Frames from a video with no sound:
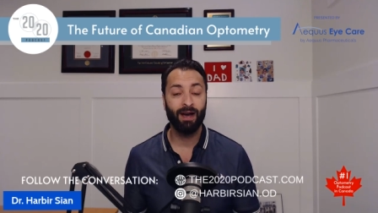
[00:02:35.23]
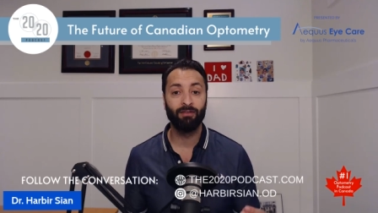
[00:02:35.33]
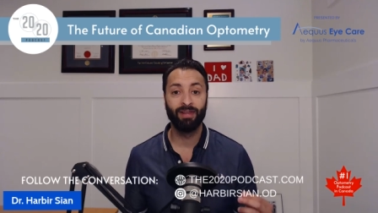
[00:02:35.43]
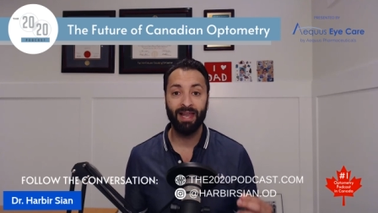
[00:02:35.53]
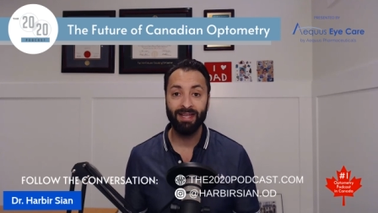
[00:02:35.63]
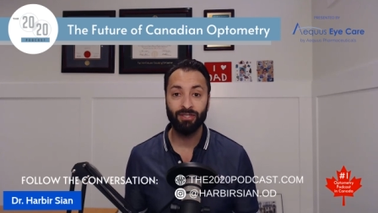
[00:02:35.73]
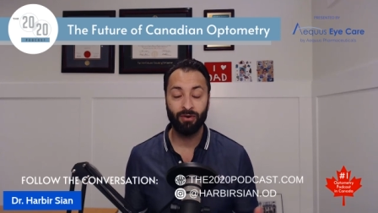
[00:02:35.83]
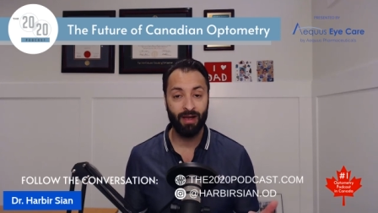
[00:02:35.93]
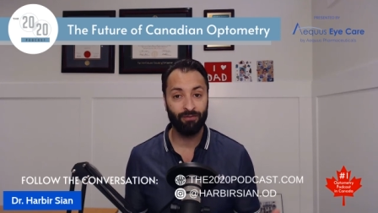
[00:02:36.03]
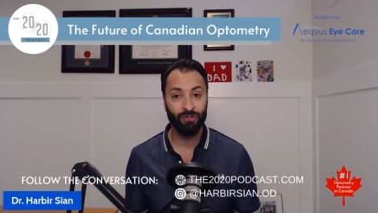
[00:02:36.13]
of
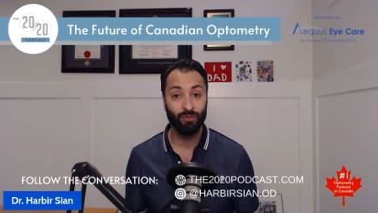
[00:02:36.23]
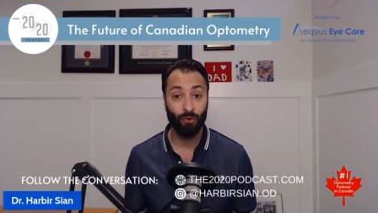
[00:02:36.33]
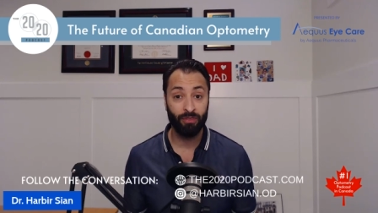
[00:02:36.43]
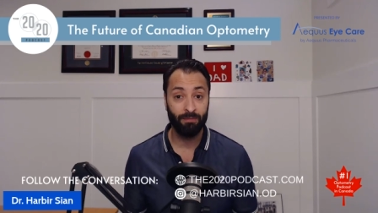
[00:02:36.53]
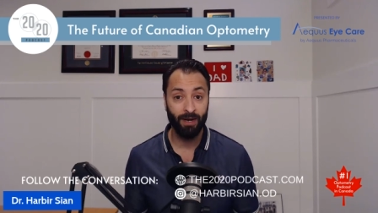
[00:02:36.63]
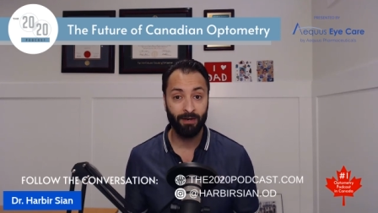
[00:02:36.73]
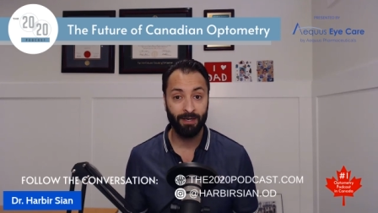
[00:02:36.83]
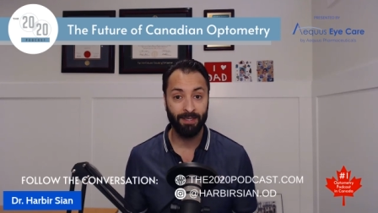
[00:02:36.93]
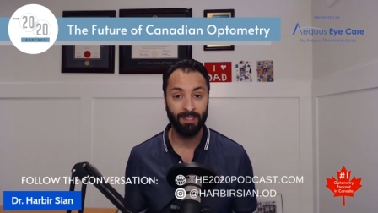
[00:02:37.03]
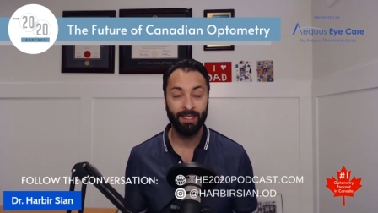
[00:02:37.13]
LensCrafters North
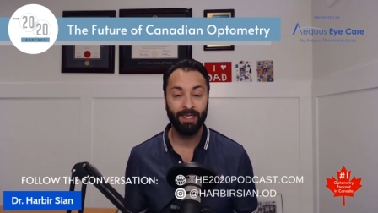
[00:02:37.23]
America.